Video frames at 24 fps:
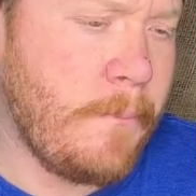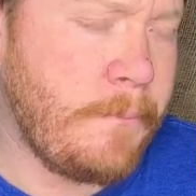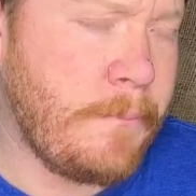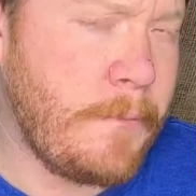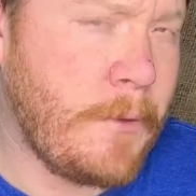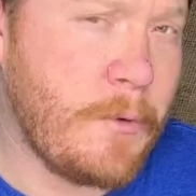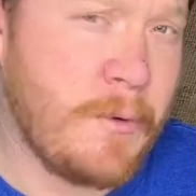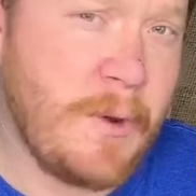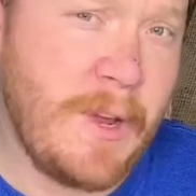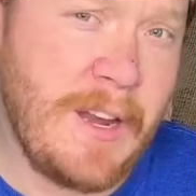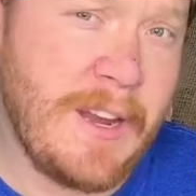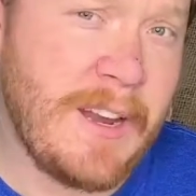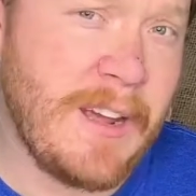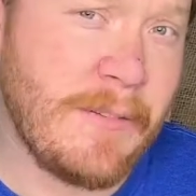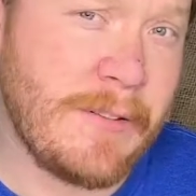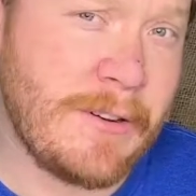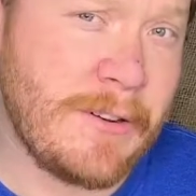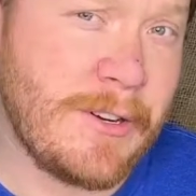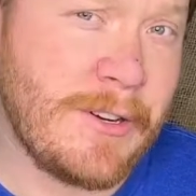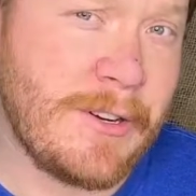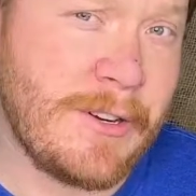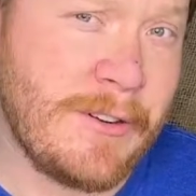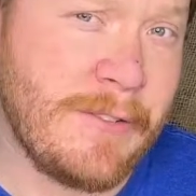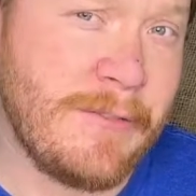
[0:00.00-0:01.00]
we never
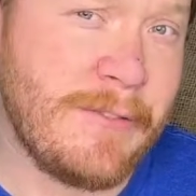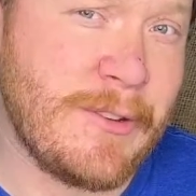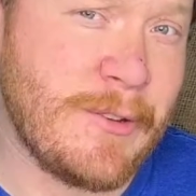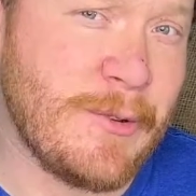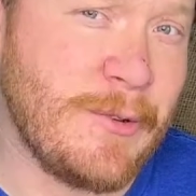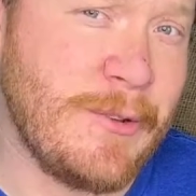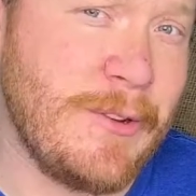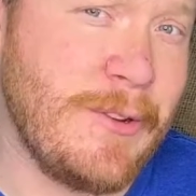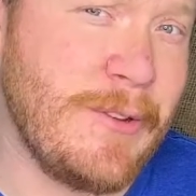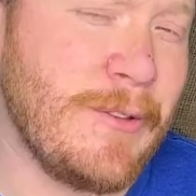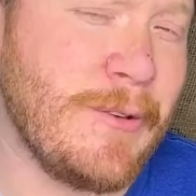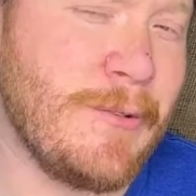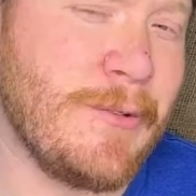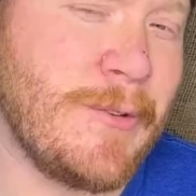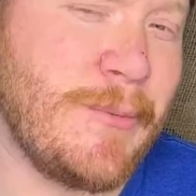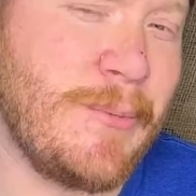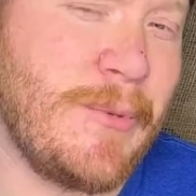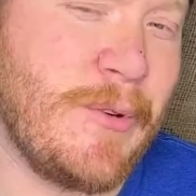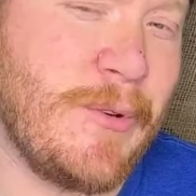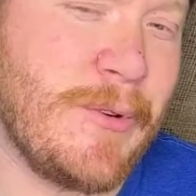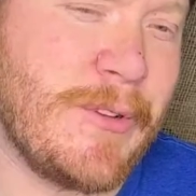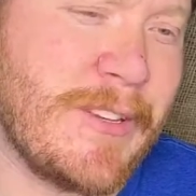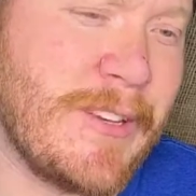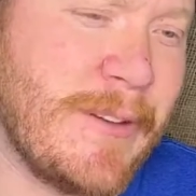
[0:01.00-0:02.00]
should have sold you those
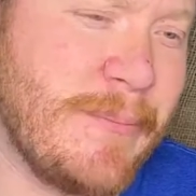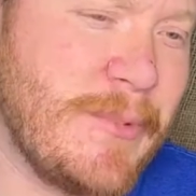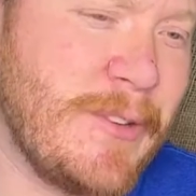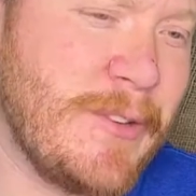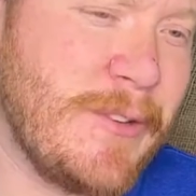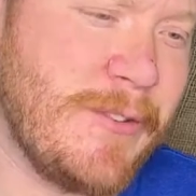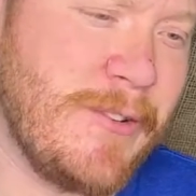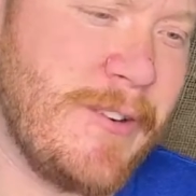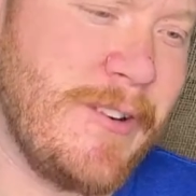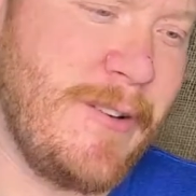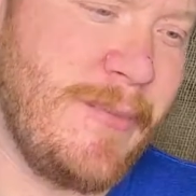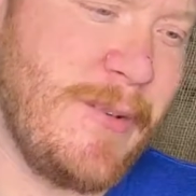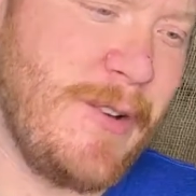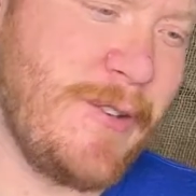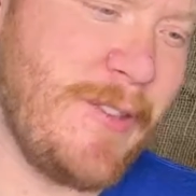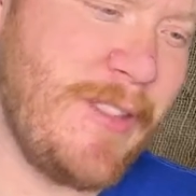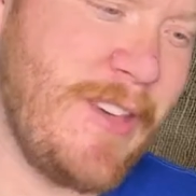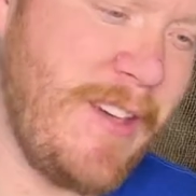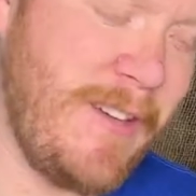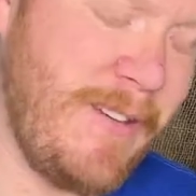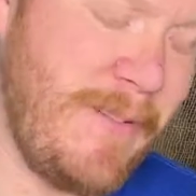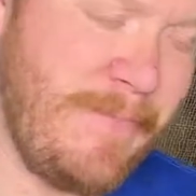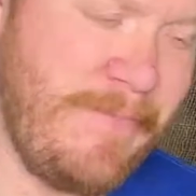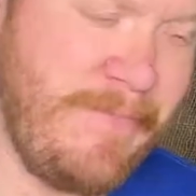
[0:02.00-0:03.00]
boots. I'm sorry about
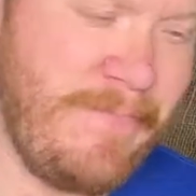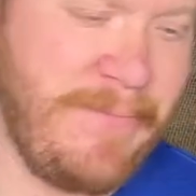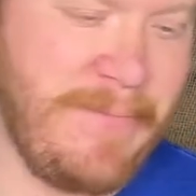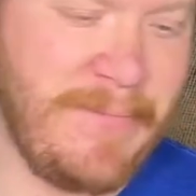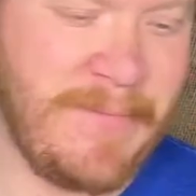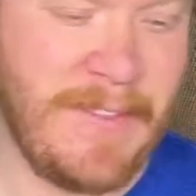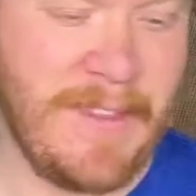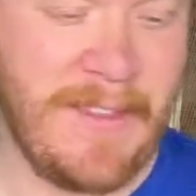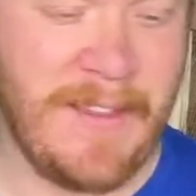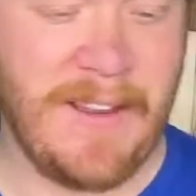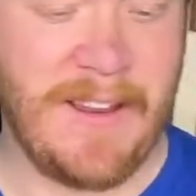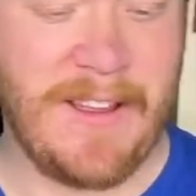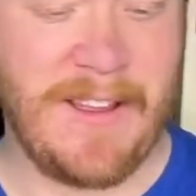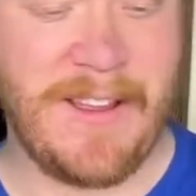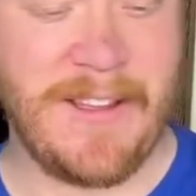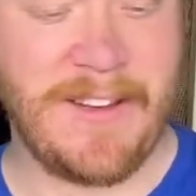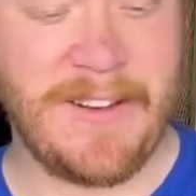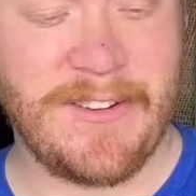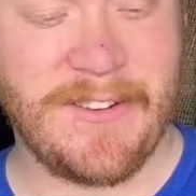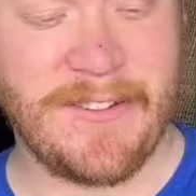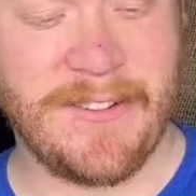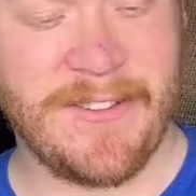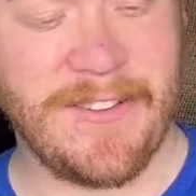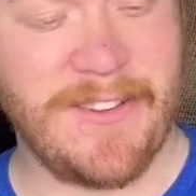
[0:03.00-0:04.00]
that. And he
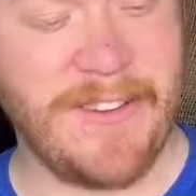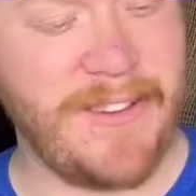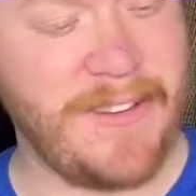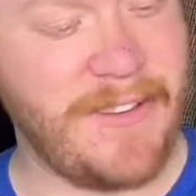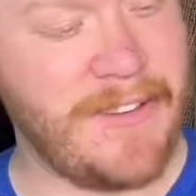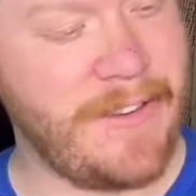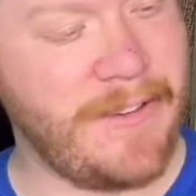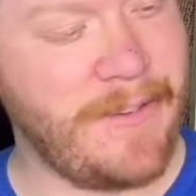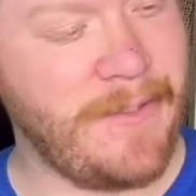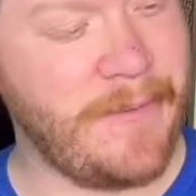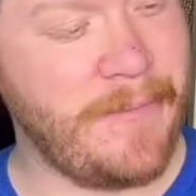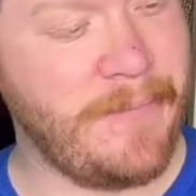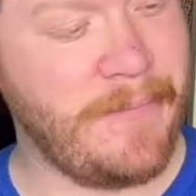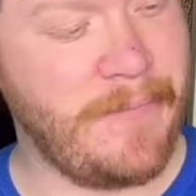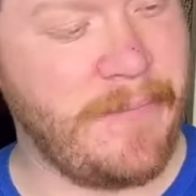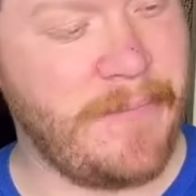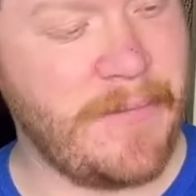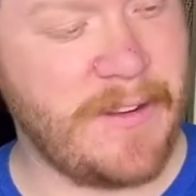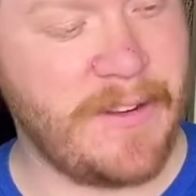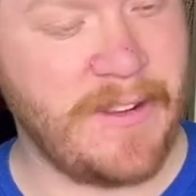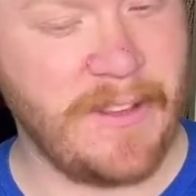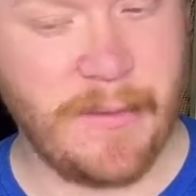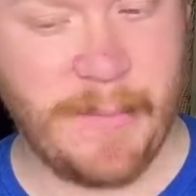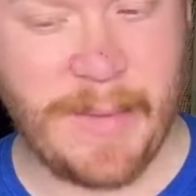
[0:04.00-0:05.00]
took these
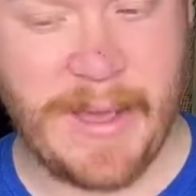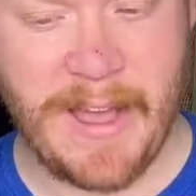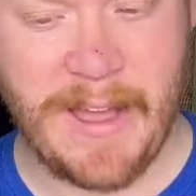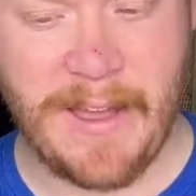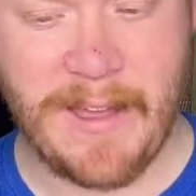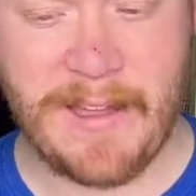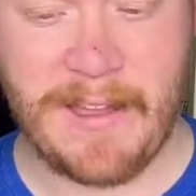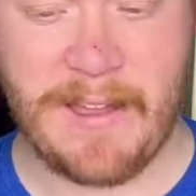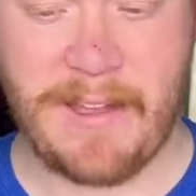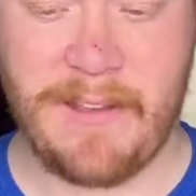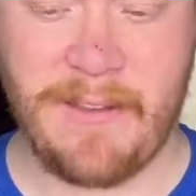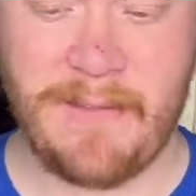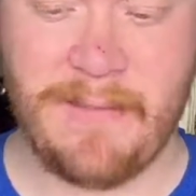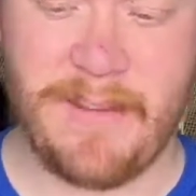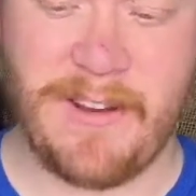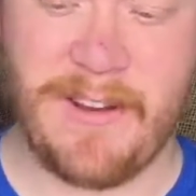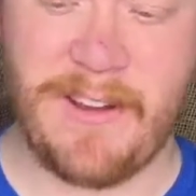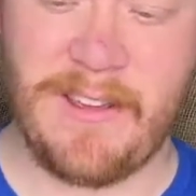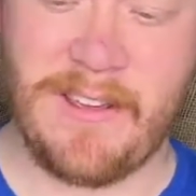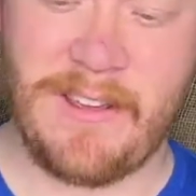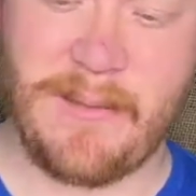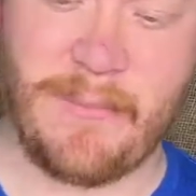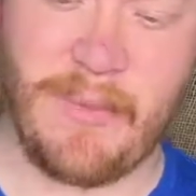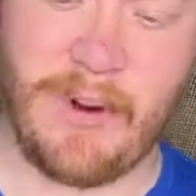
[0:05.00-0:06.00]
into the back, and
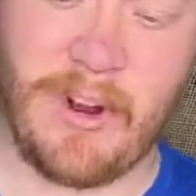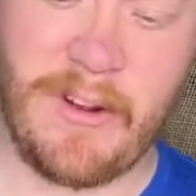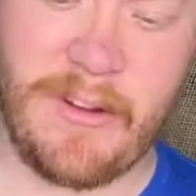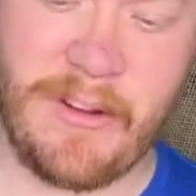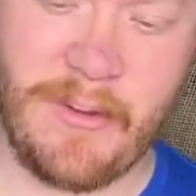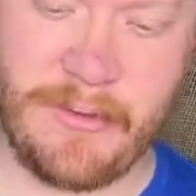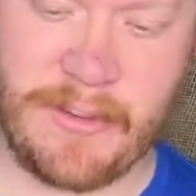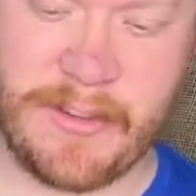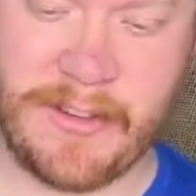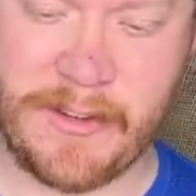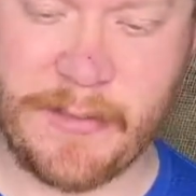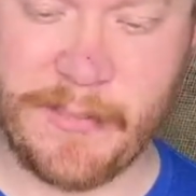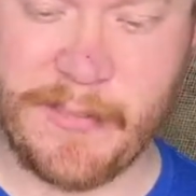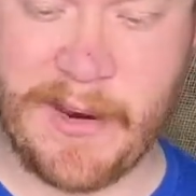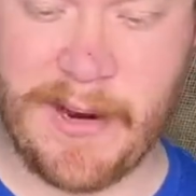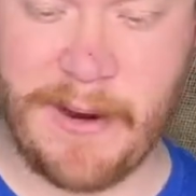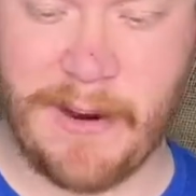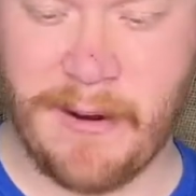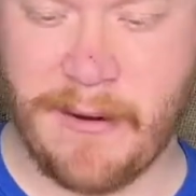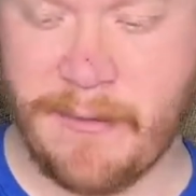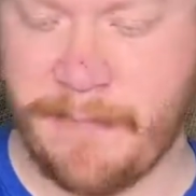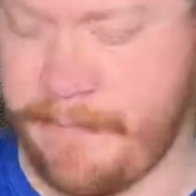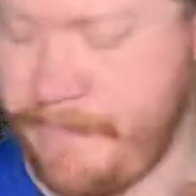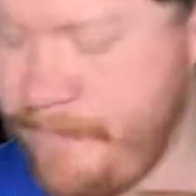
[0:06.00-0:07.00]
he brought out this pair.